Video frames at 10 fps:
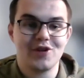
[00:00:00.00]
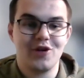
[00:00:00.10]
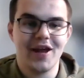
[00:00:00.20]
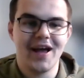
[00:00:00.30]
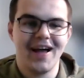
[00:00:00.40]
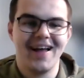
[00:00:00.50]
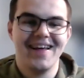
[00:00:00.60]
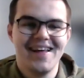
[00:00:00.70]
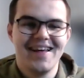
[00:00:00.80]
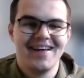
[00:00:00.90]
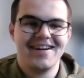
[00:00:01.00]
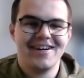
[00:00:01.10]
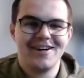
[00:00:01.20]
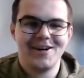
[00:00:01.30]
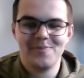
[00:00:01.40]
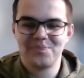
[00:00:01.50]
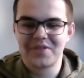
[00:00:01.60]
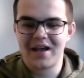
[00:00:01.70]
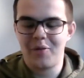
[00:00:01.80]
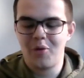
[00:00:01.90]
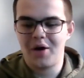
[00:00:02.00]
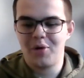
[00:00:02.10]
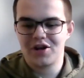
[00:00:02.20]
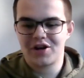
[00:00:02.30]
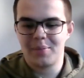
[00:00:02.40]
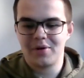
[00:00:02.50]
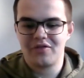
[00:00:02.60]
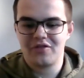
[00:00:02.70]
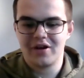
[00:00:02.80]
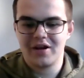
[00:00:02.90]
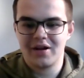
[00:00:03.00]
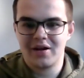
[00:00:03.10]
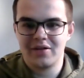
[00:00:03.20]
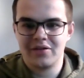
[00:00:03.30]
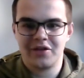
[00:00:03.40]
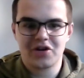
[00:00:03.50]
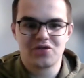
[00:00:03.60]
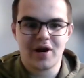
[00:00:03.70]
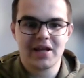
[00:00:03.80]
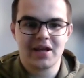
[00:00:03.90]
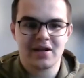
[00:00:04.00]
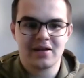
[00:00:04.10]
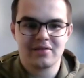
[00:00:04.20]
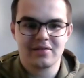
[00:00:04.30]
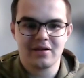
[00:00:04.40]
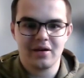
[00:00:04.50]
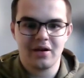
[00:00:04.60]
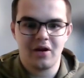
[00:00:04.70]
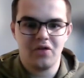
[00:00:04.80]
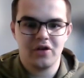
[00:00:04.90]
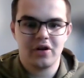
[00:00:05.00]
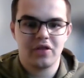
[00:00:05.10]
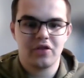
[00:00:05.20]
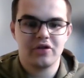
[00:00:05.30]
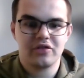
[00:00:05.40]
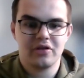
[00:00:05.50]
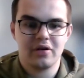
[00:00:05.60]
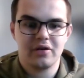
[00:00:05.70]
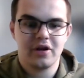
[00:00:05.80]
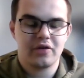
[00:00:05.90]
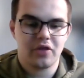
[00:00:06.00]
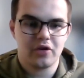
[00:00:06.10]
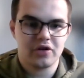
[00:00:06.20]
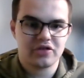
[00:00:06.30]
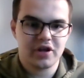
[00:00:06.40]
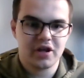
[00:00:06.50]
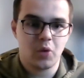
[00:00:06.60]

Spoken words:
So yeah, I won a couple of Dutch rankings under the third year of 13.